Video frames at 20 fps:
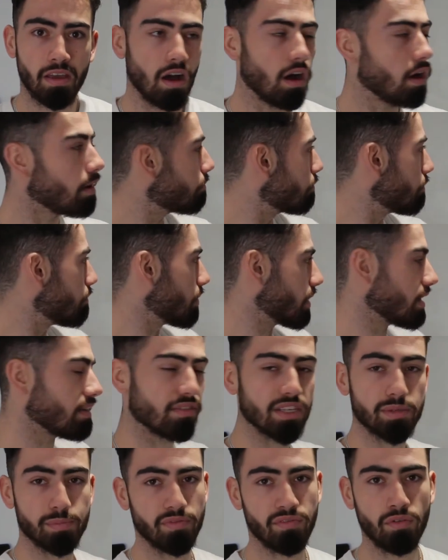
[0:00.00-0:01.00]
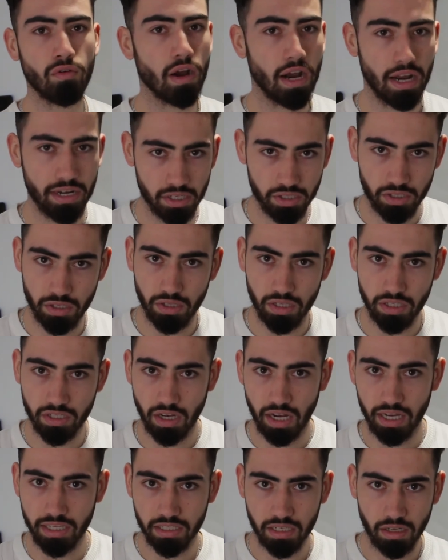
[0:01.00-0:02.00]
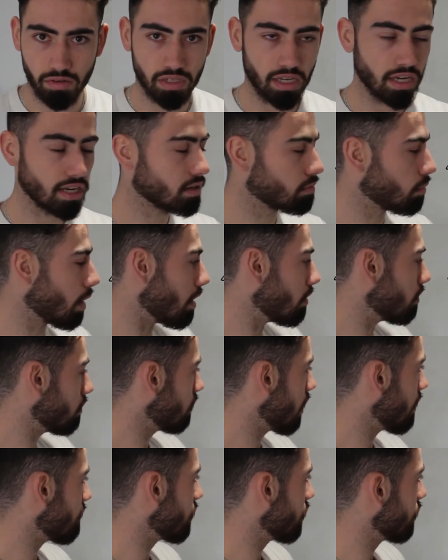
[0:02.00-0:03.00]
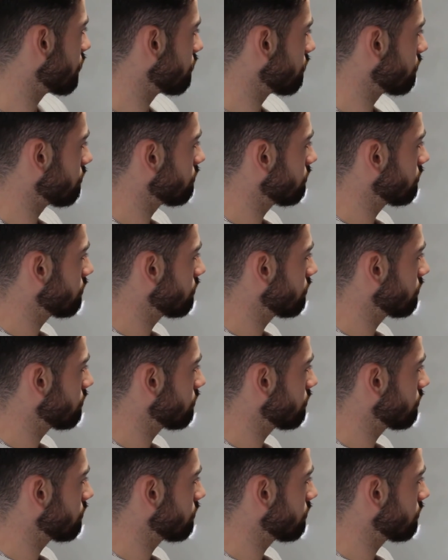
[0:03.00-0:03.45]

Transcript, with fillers: I believed this before I understood the science because I was like, well, other than